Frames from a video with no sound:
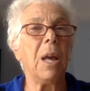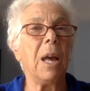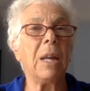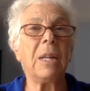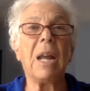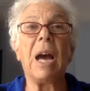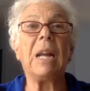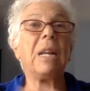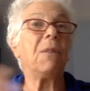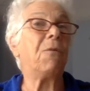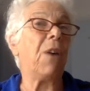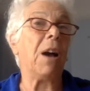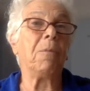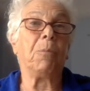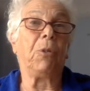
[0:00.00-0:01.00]
and
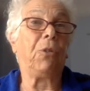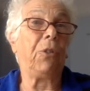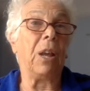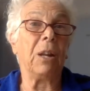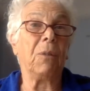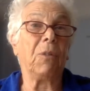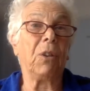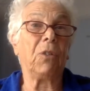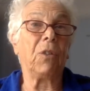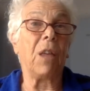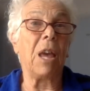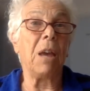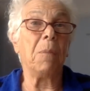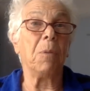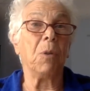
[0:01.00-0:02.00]
95% of us
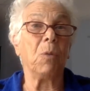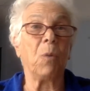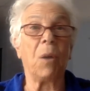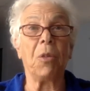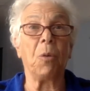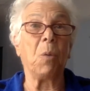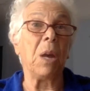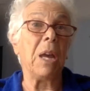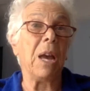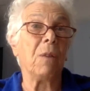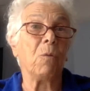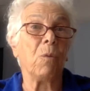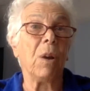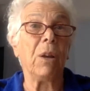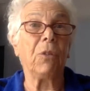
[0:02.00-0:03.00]
labored, whether we had
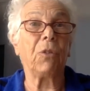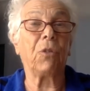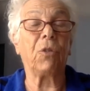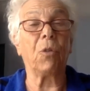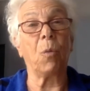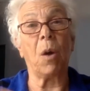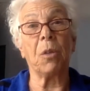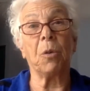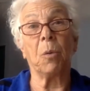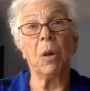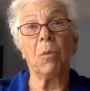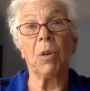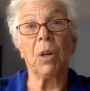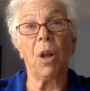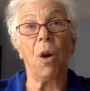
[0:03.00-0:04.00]
risks or whether
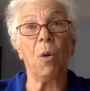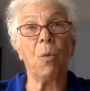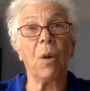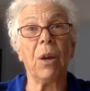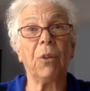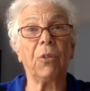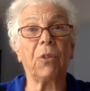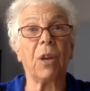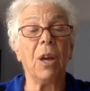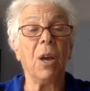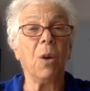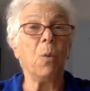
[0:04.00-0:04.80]
we were low risk,